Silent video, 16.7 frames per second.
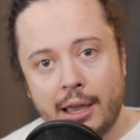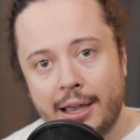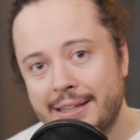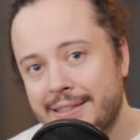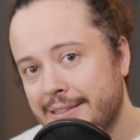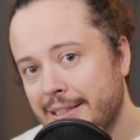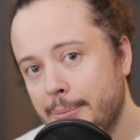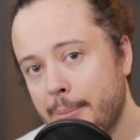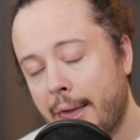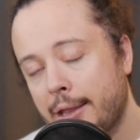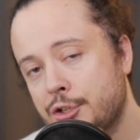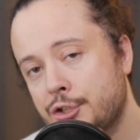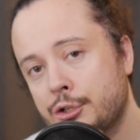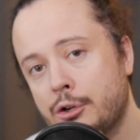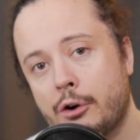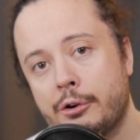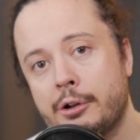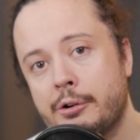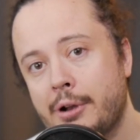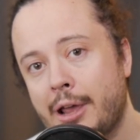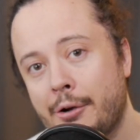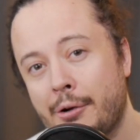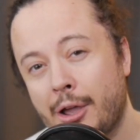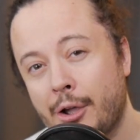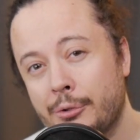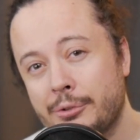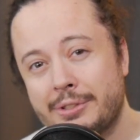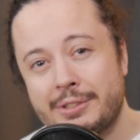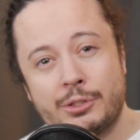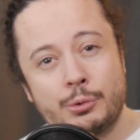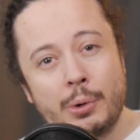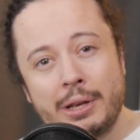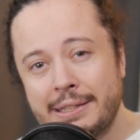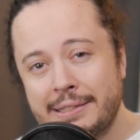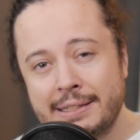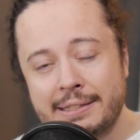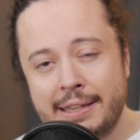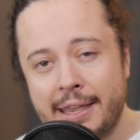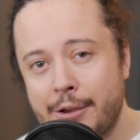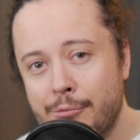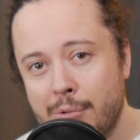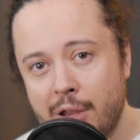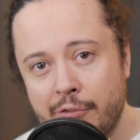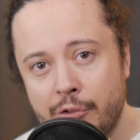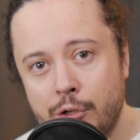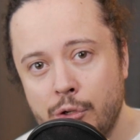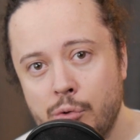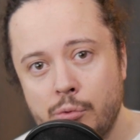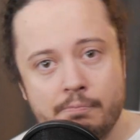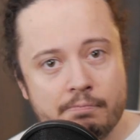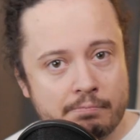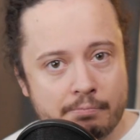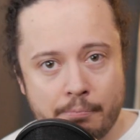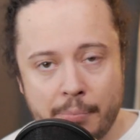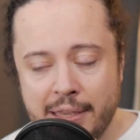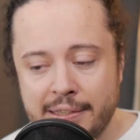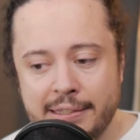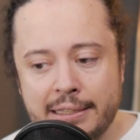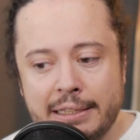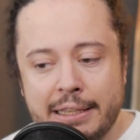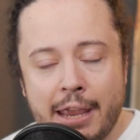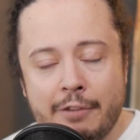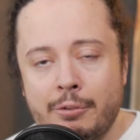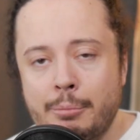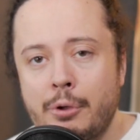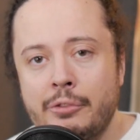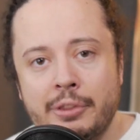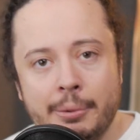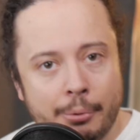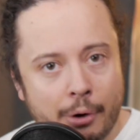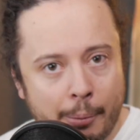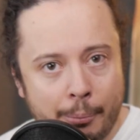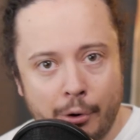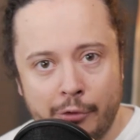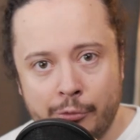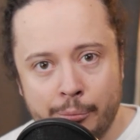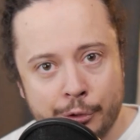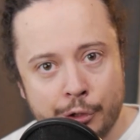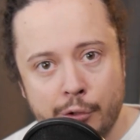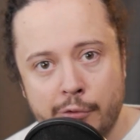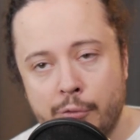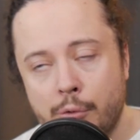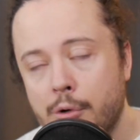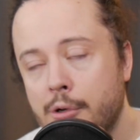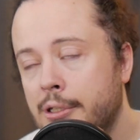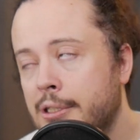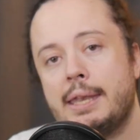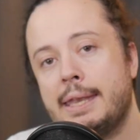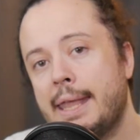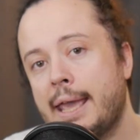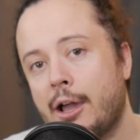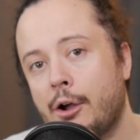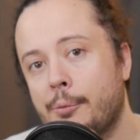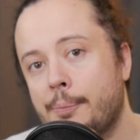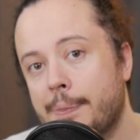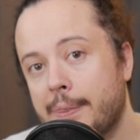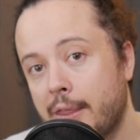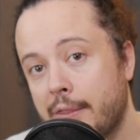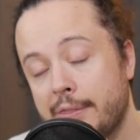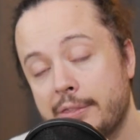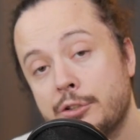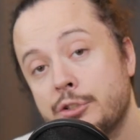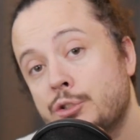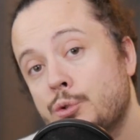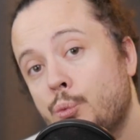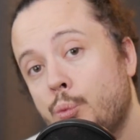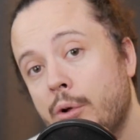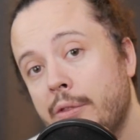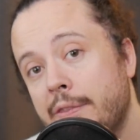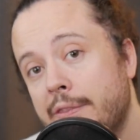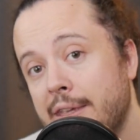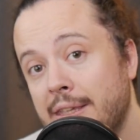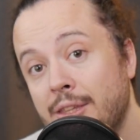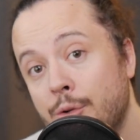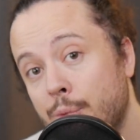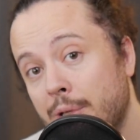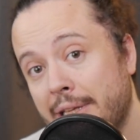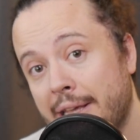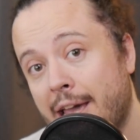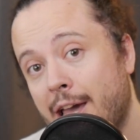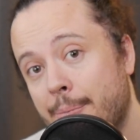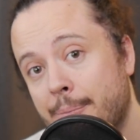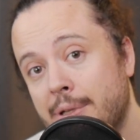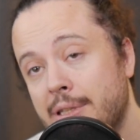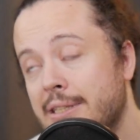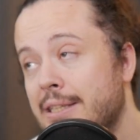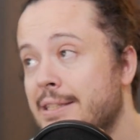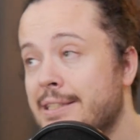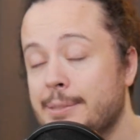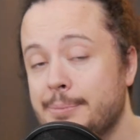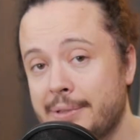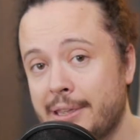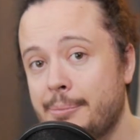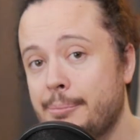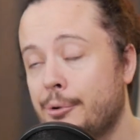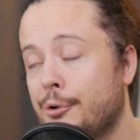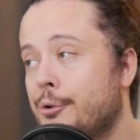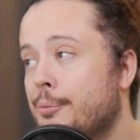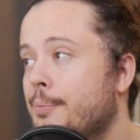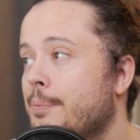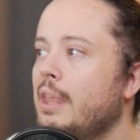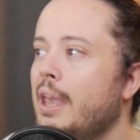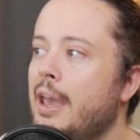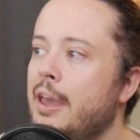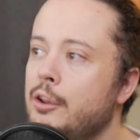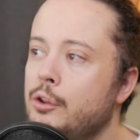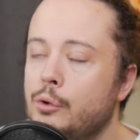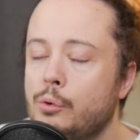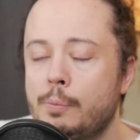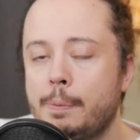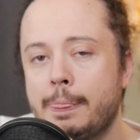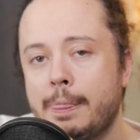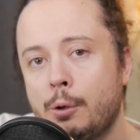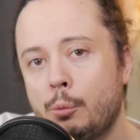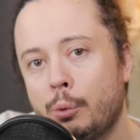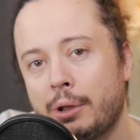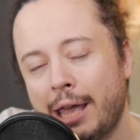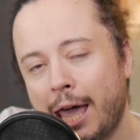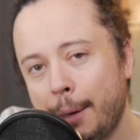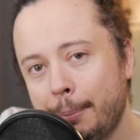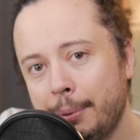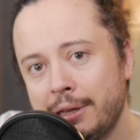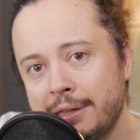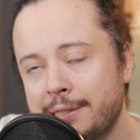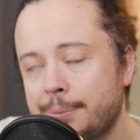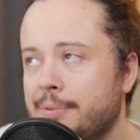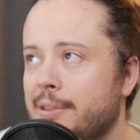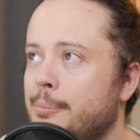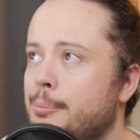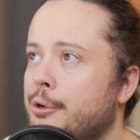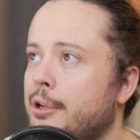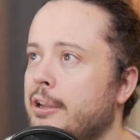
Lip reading: I still managed to garner around 26K in revenue basically every month apart from Q4. Now, there's one thing that really happened in September, and what happened in September